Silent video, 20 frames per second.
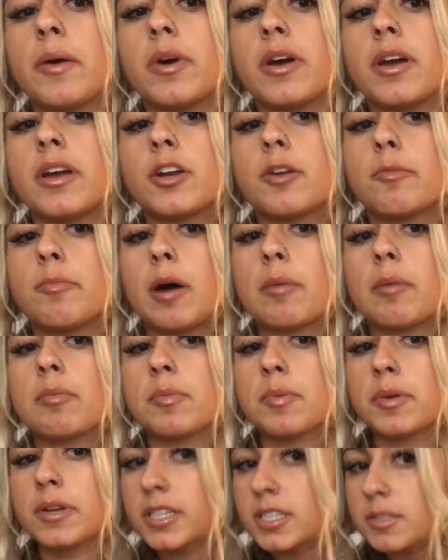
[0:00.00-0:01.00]
And that way your
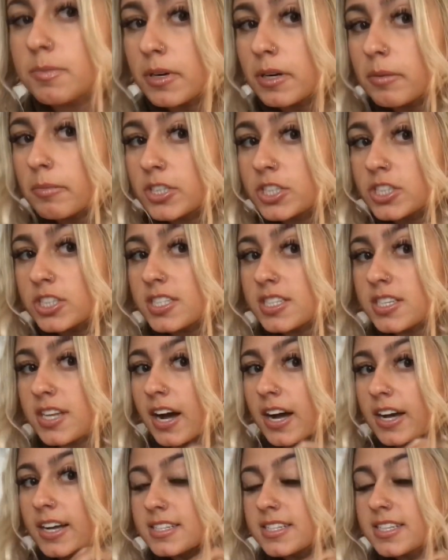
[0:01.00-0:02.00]
bobby pin is pretty much
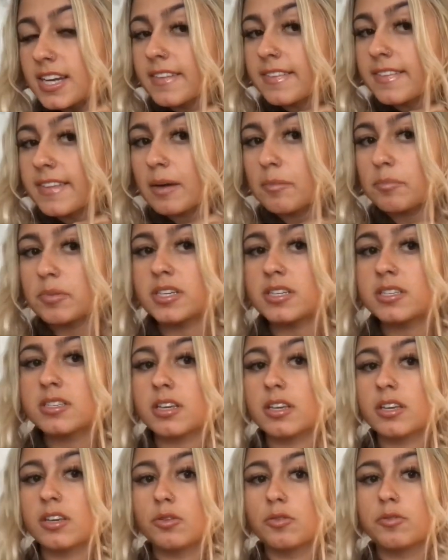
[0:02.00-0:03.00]
disguised, and that
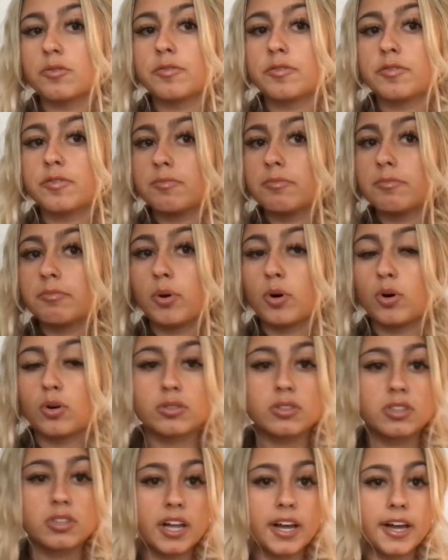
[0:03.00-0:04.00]
piece that you've
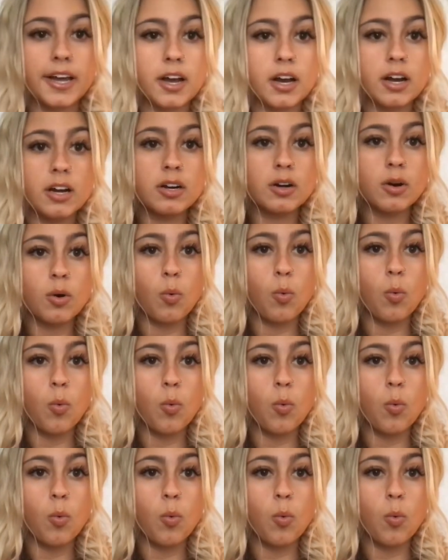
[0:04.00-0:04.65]
pulled like